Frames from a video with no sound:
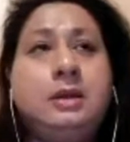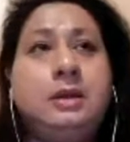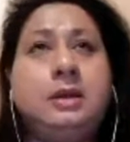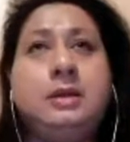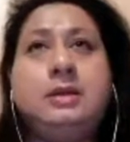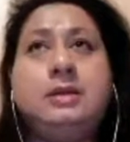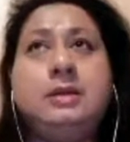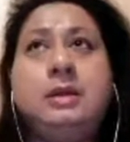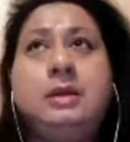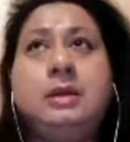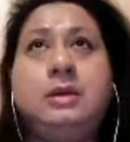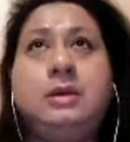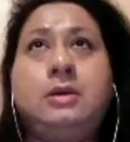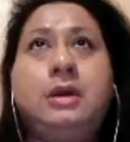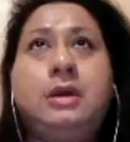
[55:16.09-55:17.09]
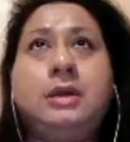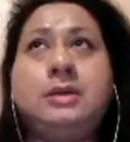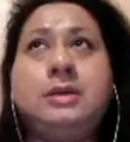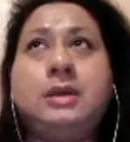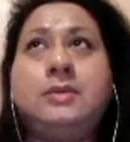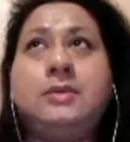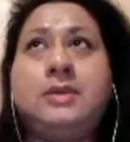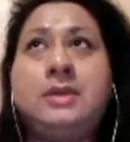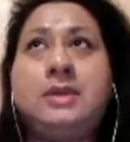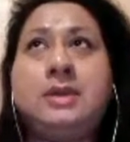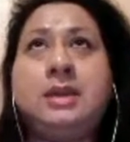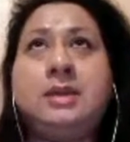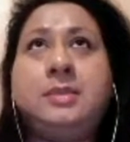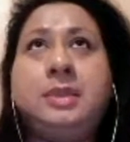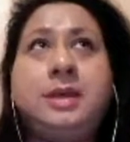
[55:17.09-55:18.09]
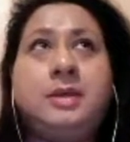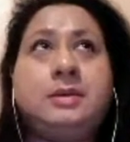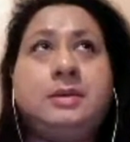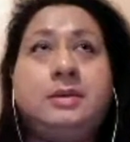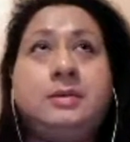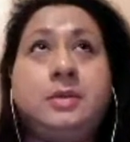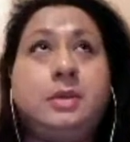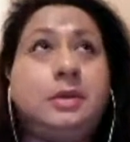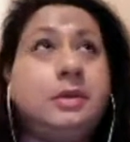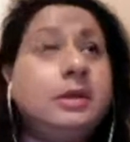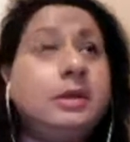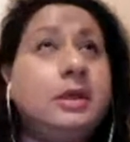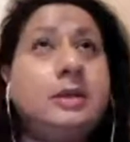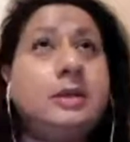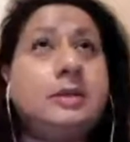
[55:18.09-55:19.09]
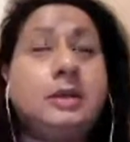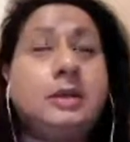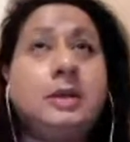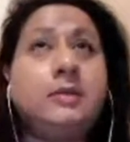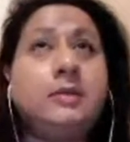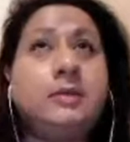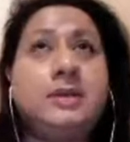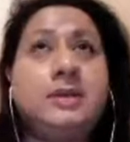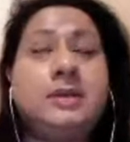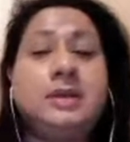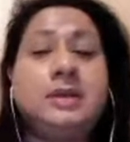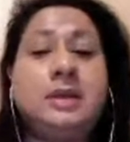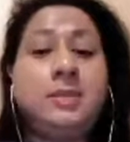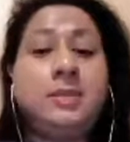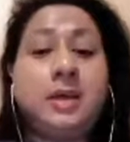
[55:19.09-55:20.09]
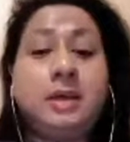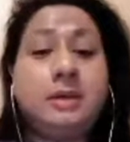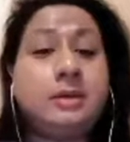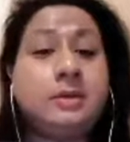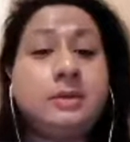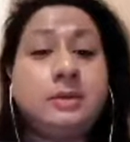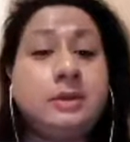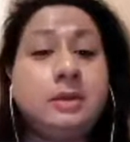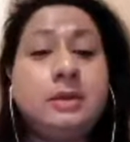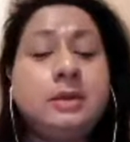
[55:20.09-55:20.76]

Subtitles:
It's time for us to get back to the Word. It's time for us to take parenthood